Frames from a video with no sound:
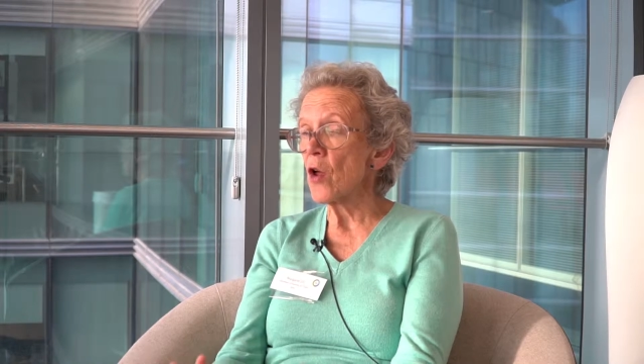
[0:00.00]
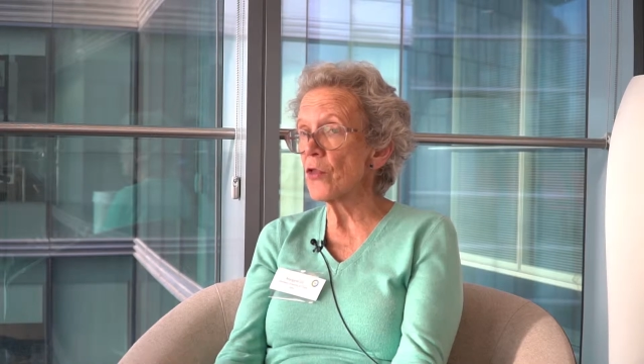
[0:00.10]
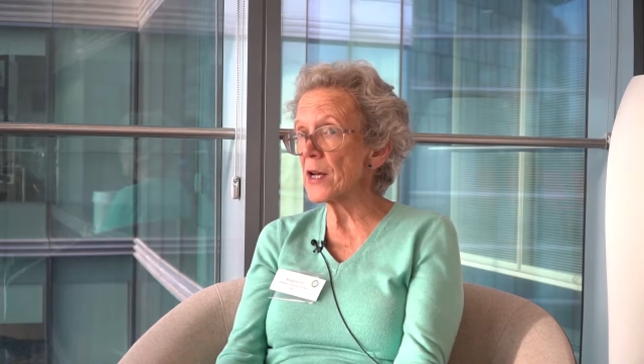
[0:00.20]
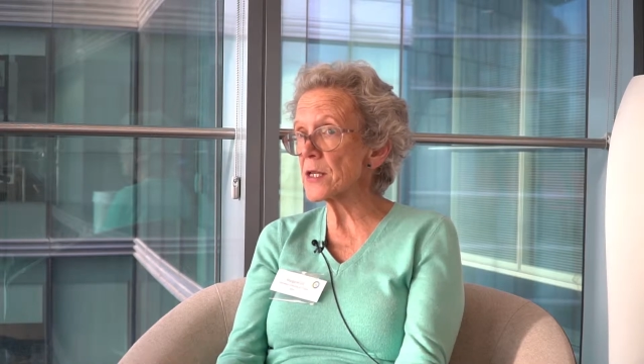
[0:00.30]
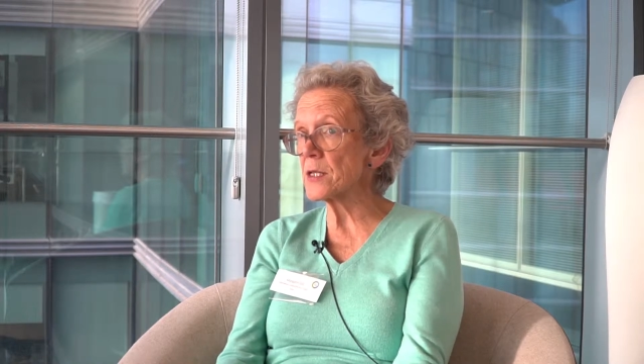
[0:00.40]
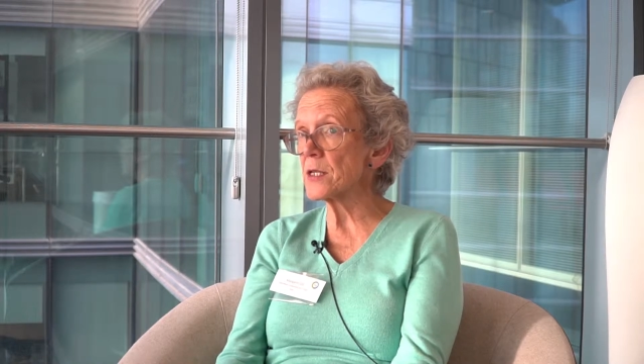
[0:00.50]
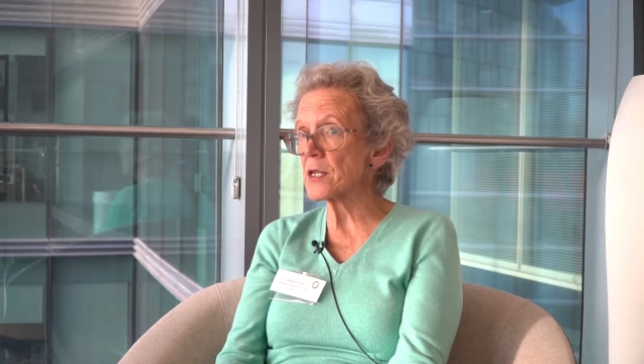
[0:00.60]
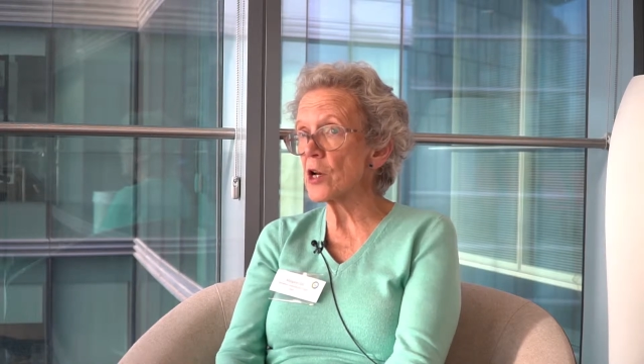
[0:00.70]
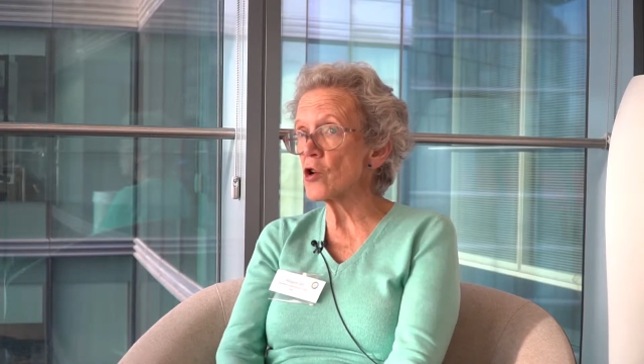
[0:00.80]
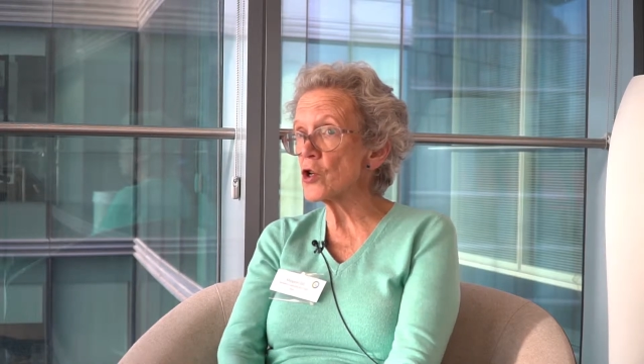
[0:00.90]
the lessons
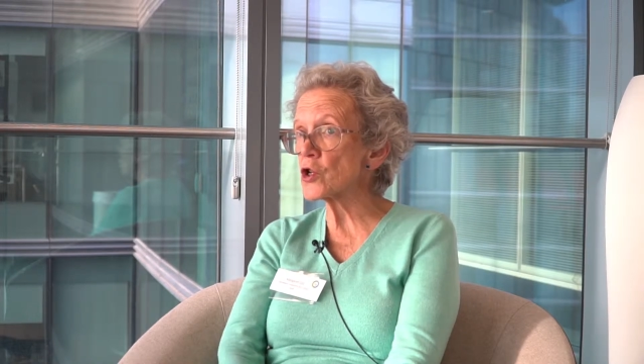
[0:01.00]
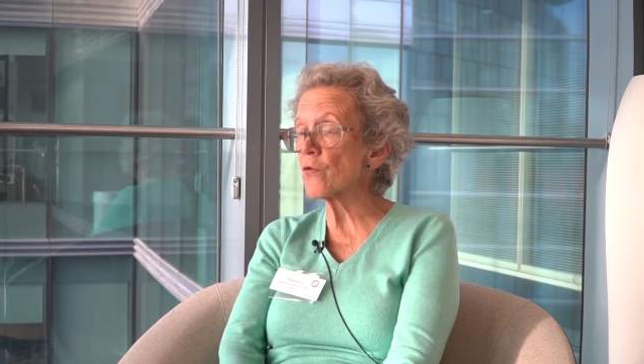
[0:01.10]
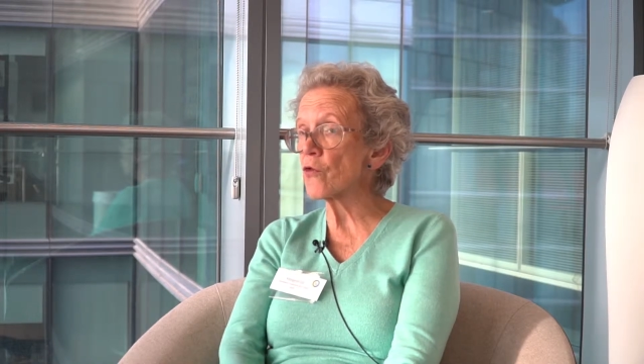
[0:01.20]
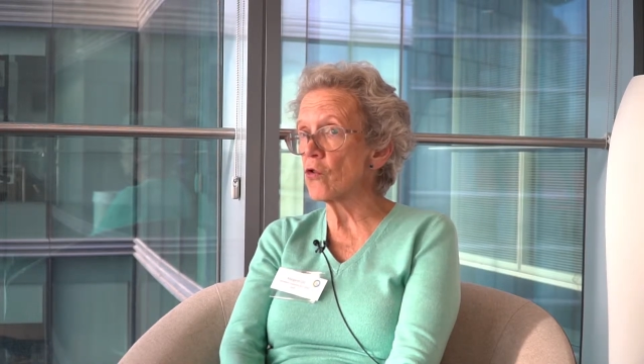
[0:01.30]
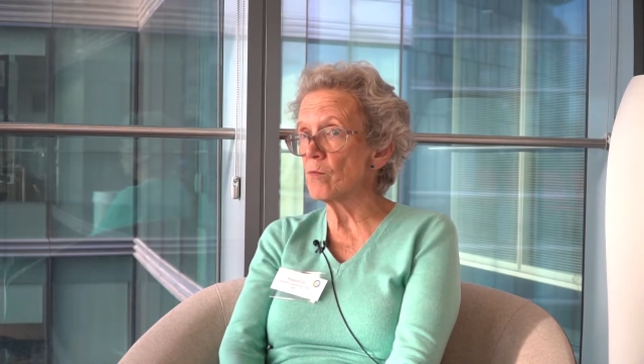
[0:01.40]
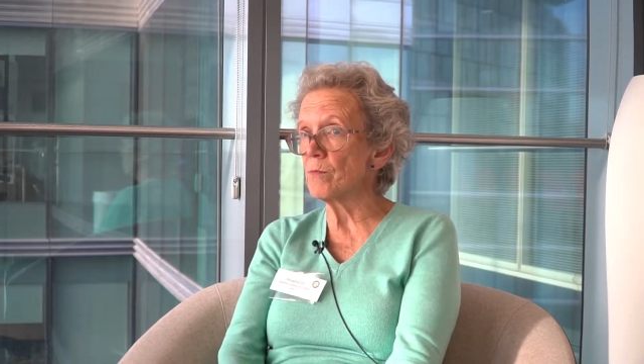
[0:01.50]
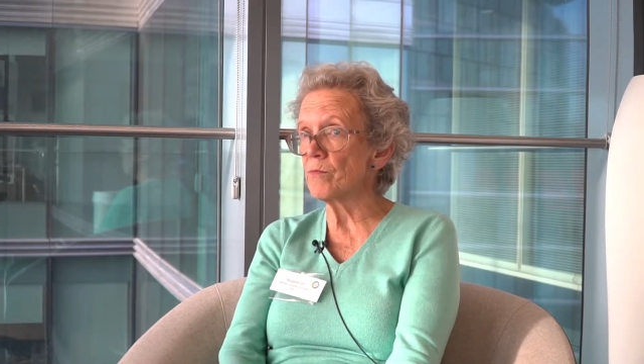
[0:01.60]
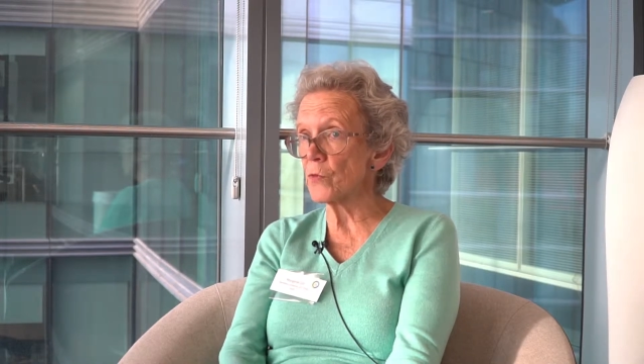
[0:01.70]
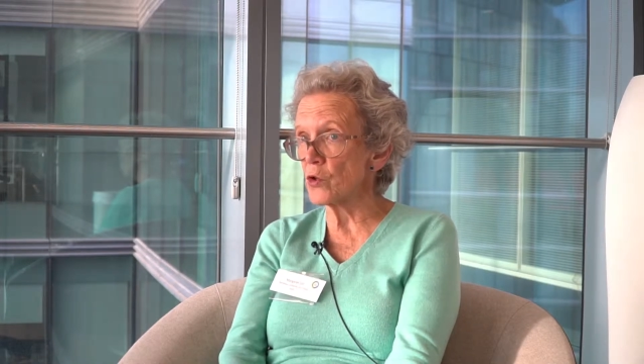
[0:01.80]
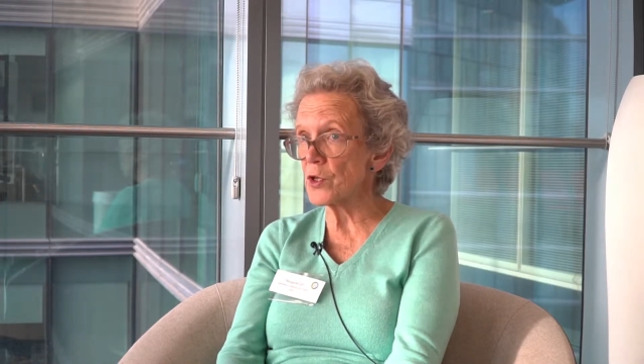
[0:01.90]
learnt from
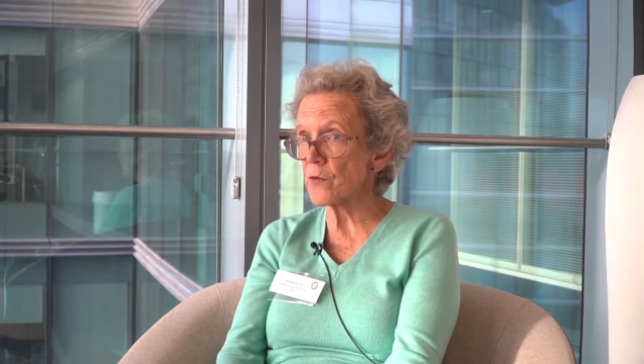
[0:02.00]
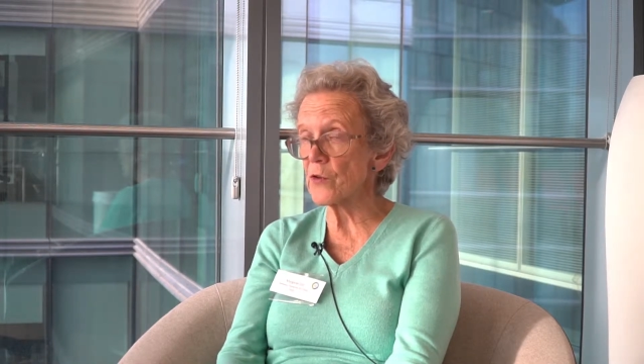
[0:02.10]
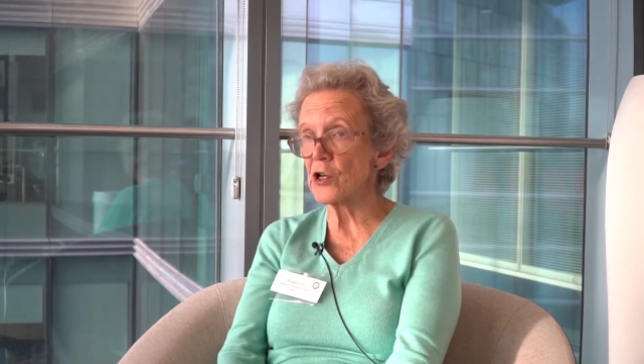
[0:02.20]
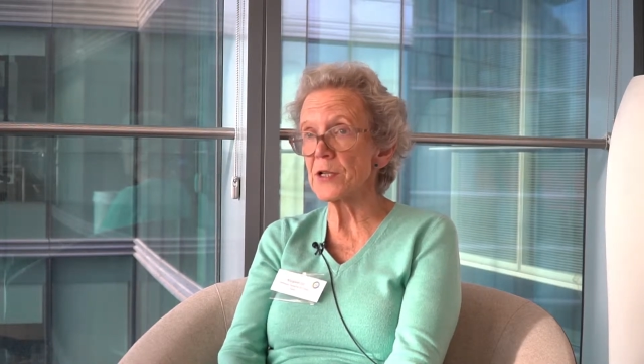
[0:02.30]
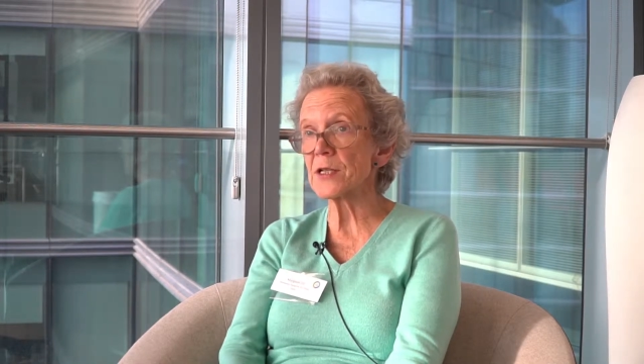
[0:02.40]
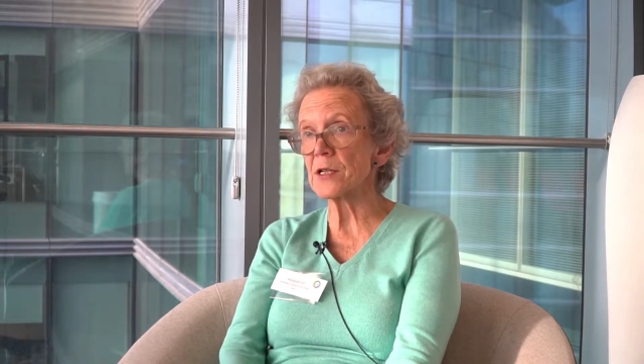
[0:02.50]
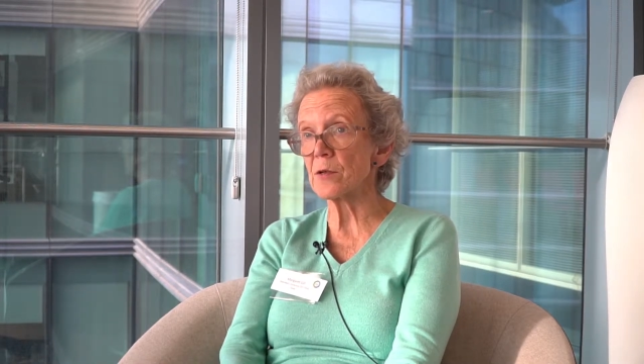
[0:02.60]
those various